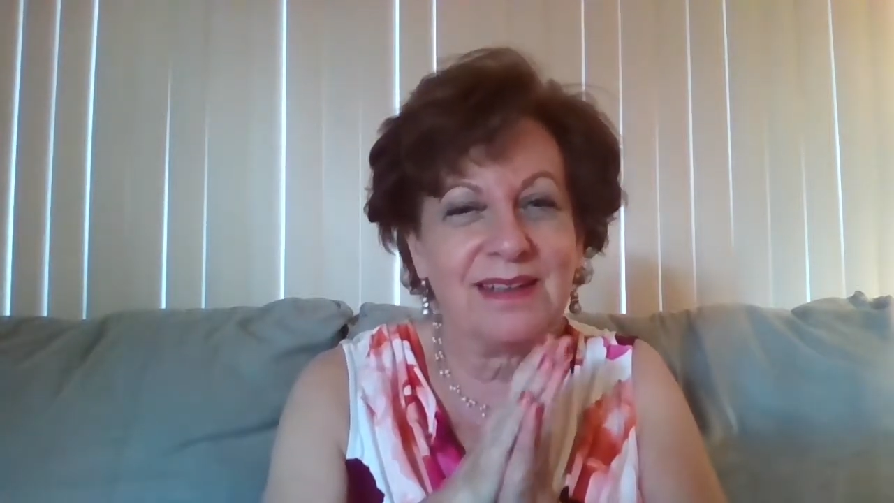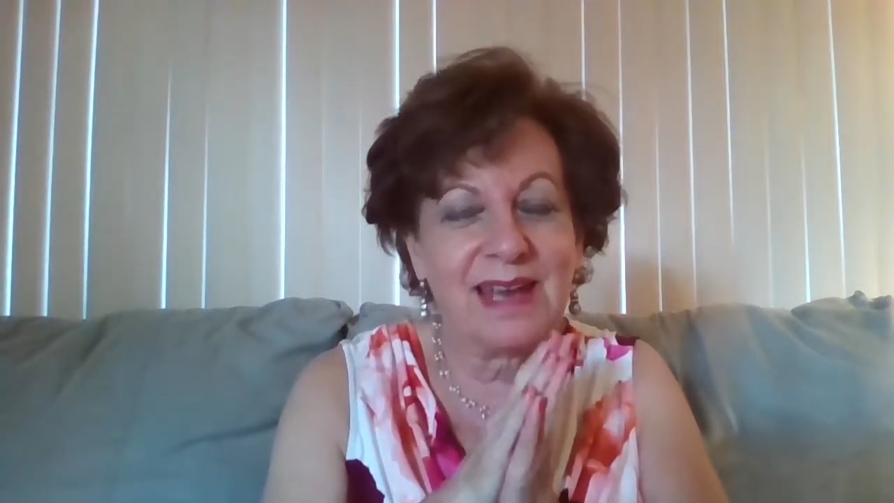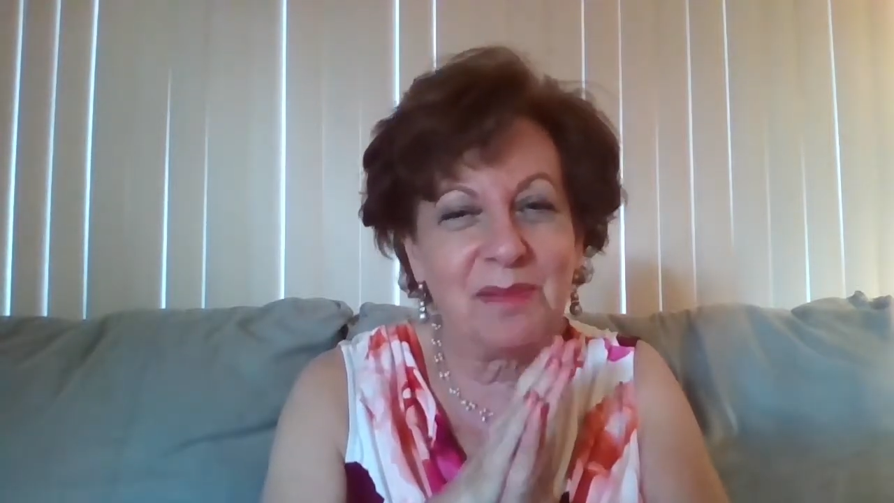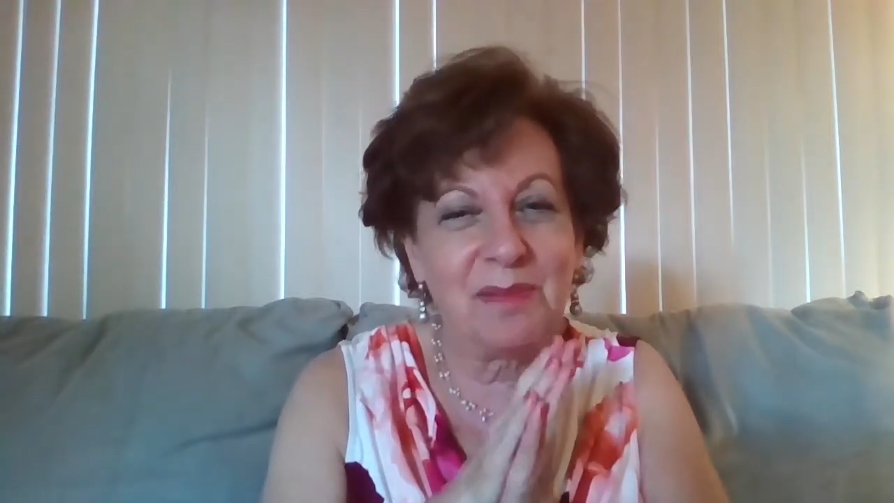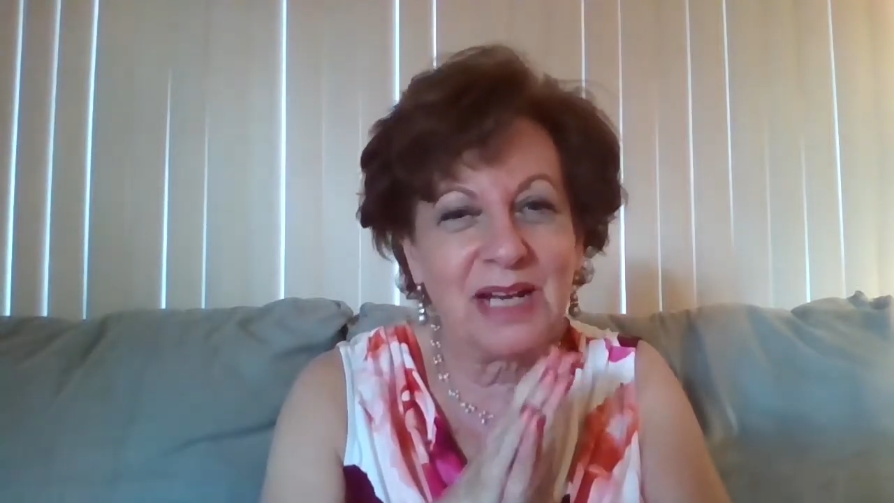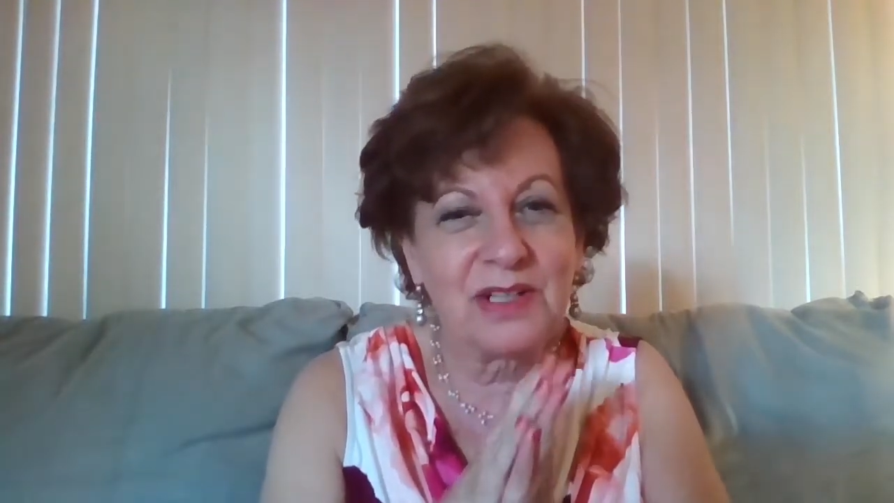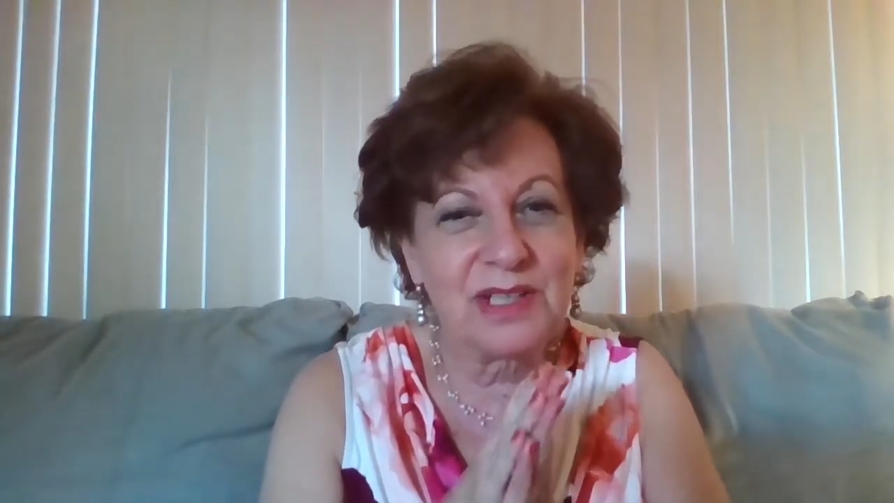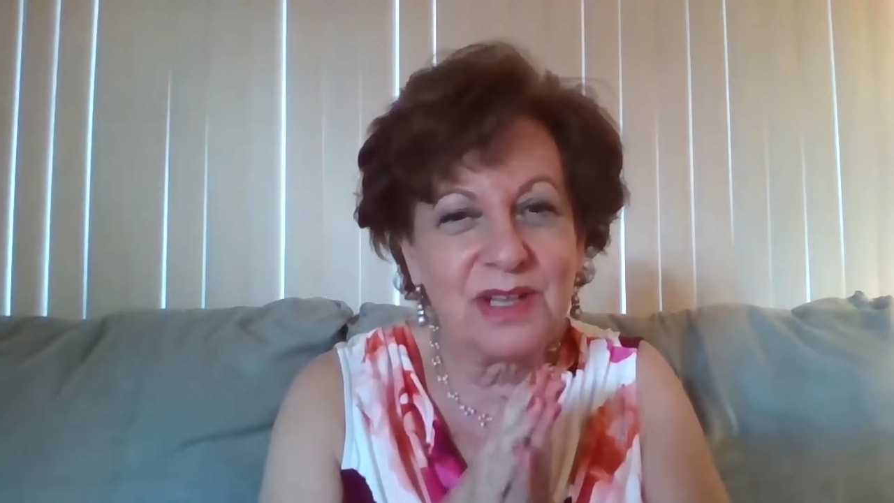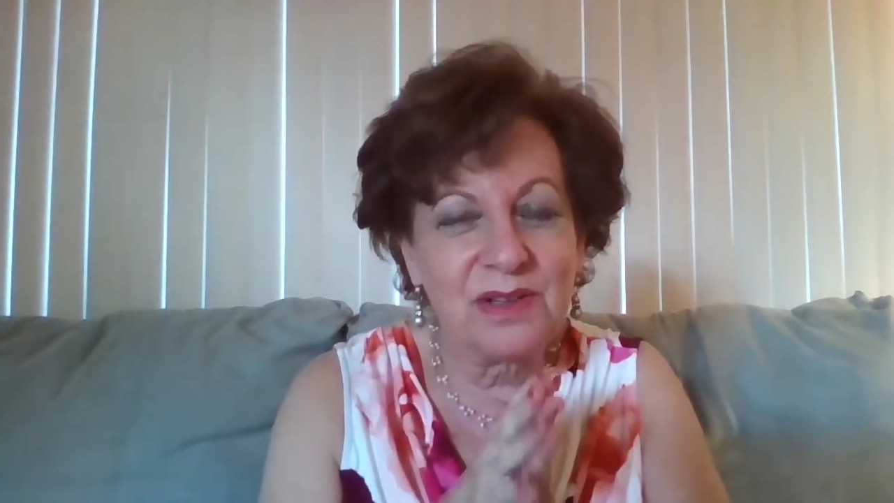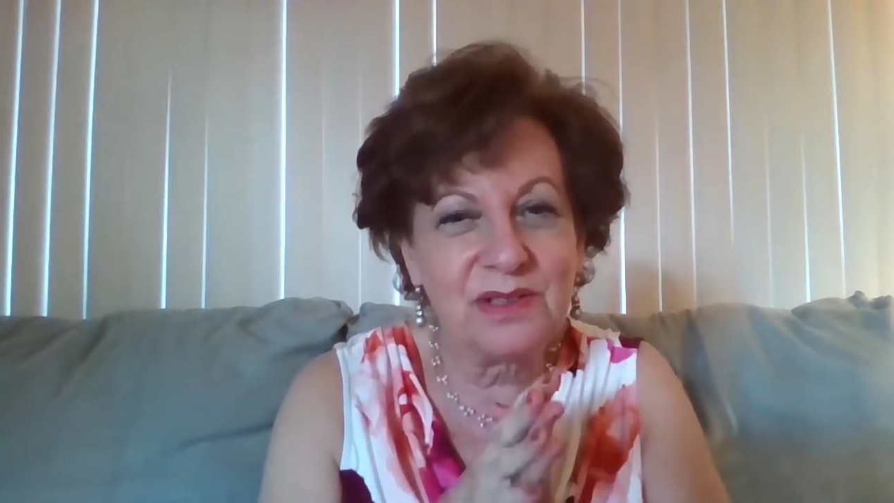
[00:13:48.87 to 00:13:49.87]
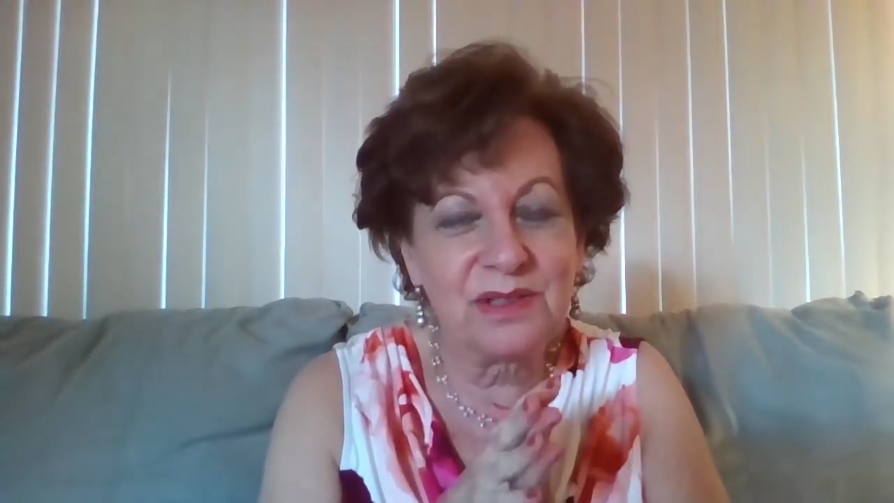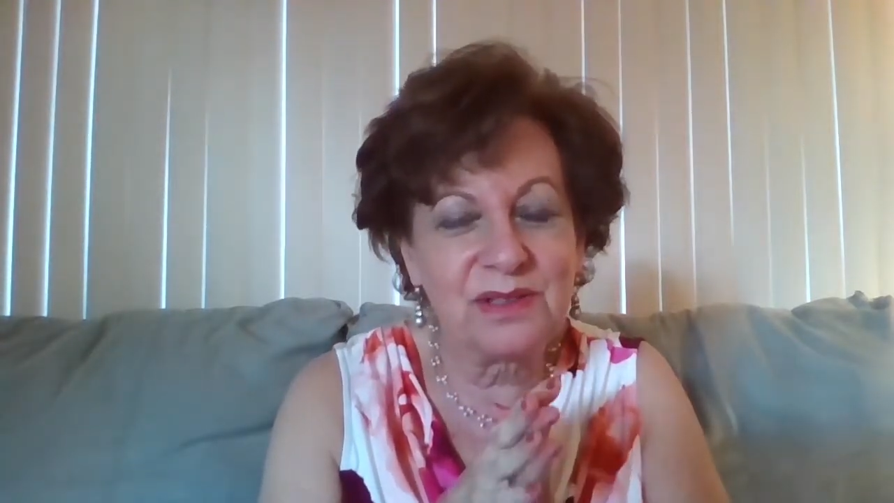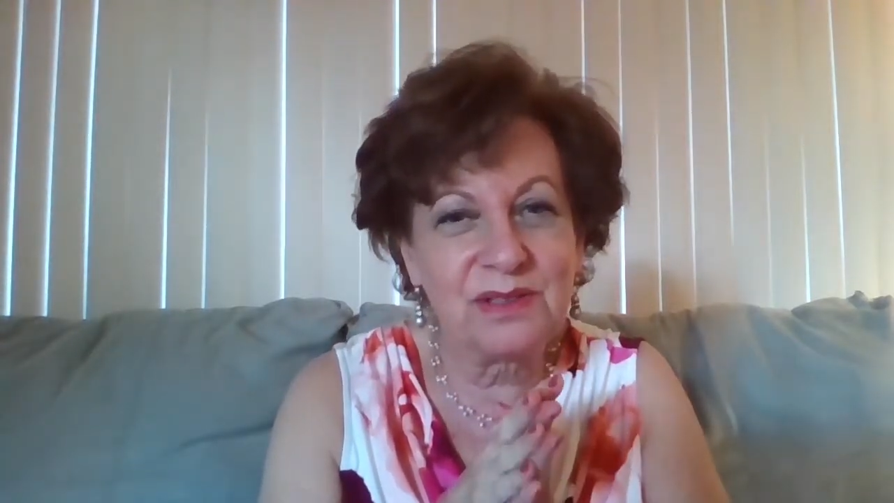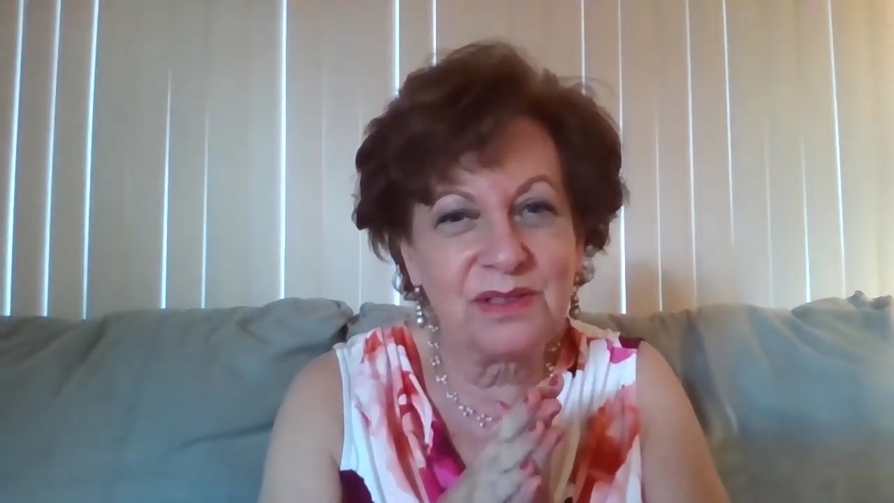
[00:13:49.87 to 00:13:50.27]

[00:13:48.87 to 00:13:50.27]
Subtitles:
Abe actually goes